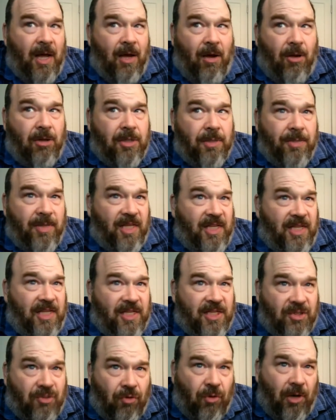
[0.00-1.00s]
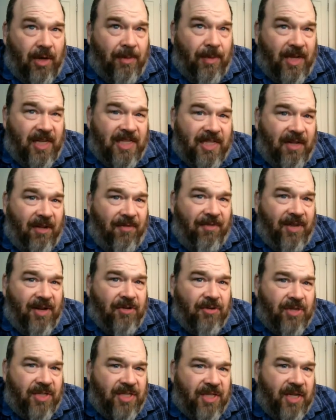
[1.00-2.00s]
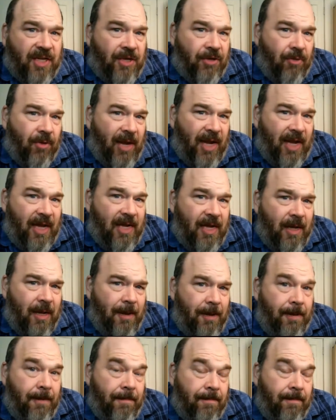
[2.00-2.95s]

ultimately destroyed by self-interest and greed.